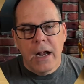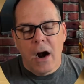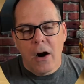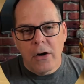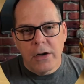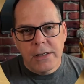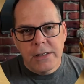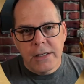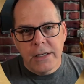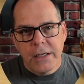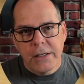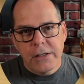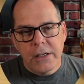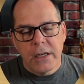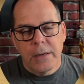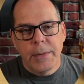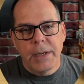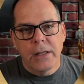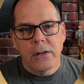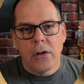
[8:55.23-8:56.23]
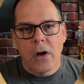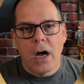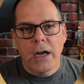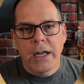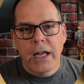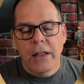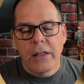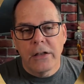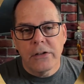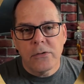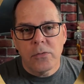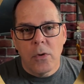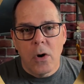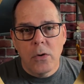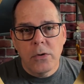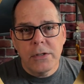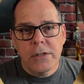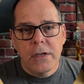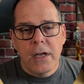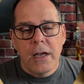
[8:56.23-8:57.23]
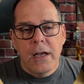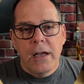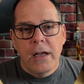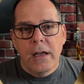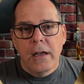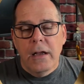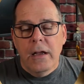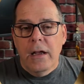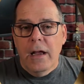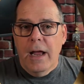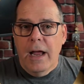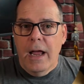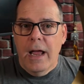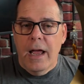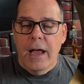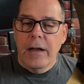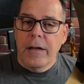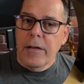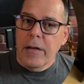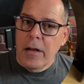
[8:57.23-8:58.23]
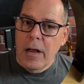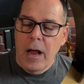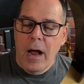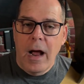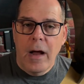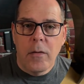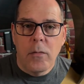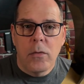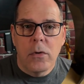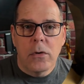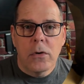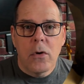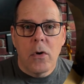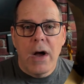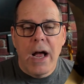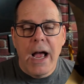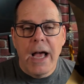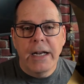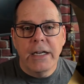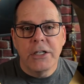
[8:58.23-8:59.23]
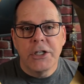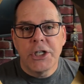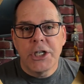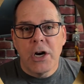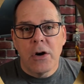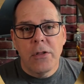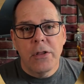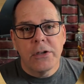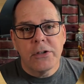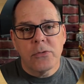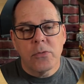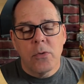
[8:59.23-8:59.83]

Artisan is going to be logging this roast, and I will go ahead and share this